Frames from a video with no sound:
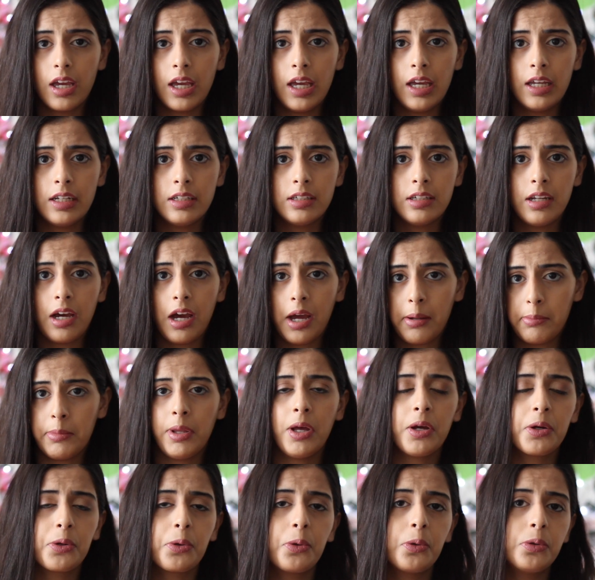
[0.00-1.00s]
And I'm
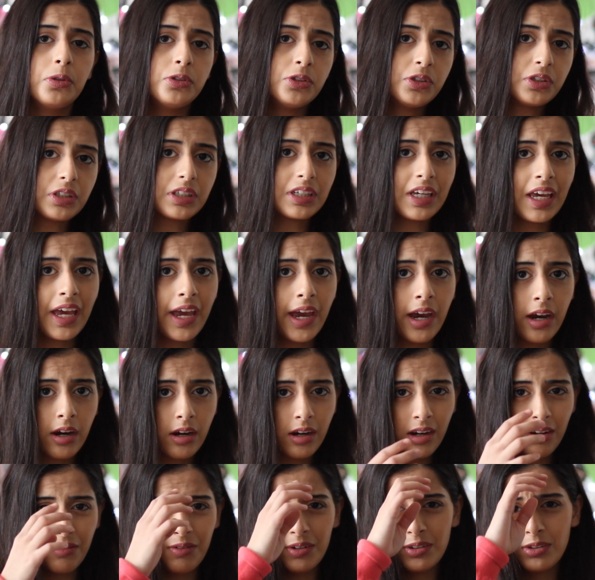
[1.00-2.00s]
not going to
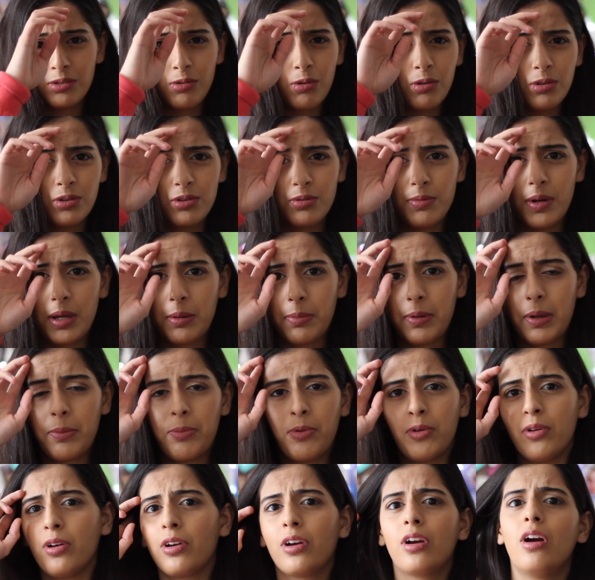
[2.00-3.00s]
care if it's going to make
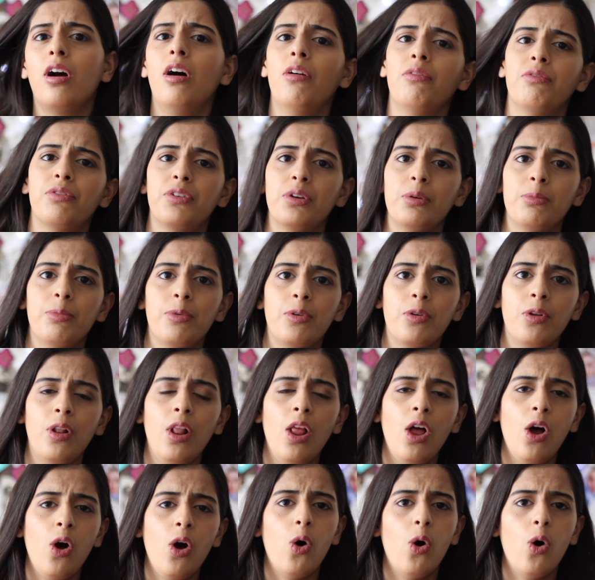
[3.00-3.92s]
people uncomfortable